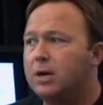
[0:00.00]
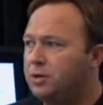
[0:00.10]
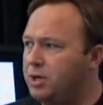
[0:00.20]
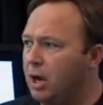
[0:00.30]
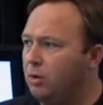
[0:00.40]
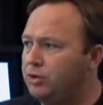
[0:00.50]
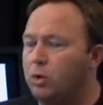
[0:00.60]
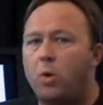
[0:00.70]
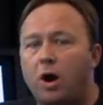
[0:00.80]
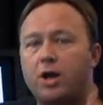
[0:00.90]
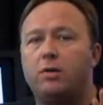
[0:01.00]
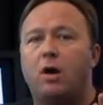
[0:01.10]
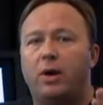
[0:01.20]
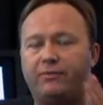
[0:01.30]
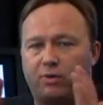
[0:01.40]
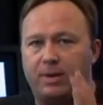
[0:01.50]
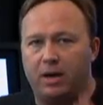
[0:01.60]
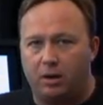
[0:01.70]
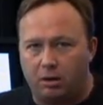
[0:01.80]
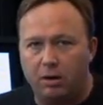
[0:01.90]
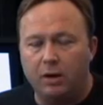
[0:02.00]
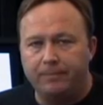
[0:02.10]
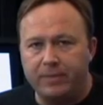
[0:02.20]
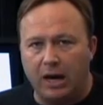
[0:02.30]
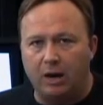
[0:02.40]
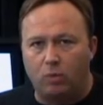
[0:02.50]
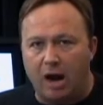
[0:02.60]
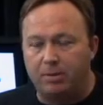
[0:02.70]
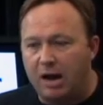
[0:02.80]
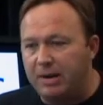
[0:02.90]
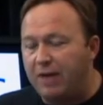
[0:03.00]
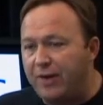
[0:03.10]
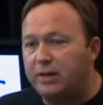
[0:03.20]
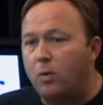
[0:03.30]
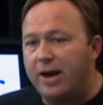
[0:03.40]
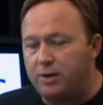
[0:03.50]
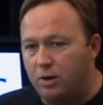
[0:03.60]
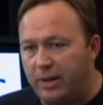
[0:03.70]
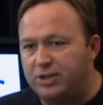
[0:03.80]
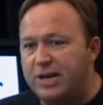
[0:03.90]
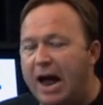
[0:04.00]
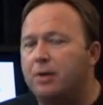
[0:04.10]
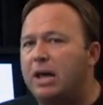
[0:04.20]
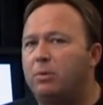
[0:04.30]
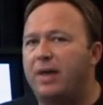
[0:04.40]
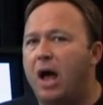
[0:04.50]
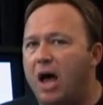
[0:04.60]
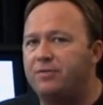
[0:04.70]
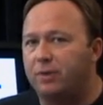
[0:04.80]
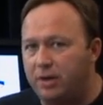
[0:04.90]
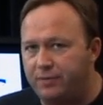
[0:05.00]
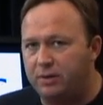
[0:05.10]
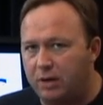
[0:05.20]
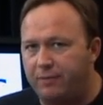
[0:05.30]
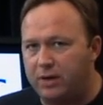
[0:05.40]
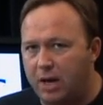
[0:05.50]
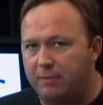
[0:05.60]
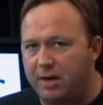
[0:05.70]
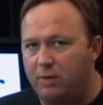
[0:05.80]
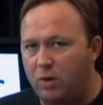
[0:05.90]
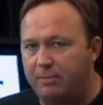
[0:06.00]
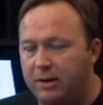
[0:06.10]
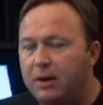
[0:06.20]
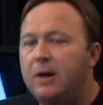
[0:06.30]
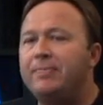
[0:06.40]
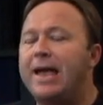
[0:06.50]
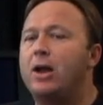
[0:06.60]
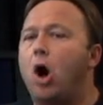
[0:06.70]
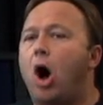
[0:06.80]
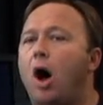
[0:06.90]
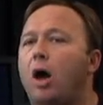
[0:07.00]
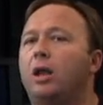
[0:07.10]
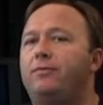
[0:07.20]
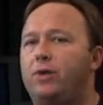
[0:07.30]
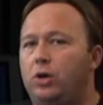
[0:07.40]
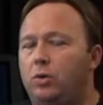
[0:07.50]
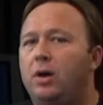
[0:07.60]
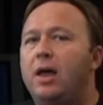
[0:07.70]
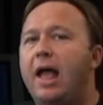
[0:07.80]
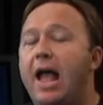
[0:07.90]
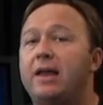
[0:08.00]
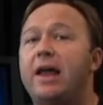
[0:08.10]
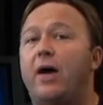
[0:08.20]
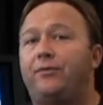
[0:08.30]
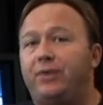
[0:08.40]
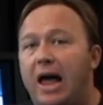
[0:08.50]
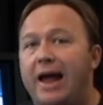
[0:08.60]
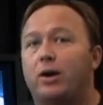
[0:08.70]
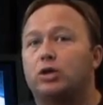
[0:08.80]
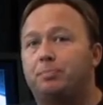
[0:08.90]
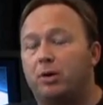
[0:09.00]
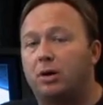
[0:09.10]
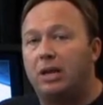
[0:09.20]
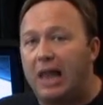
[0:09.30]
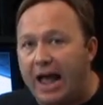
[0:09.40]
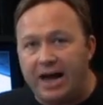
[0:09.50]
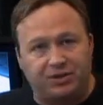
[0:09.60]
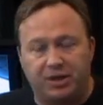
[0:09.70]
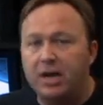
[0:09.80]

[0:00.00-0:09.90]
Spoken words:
So where are you going from here, Robert? I mean, I think the way to do it is now get with 100 of the young men and women, and all of you hand out flyers per class.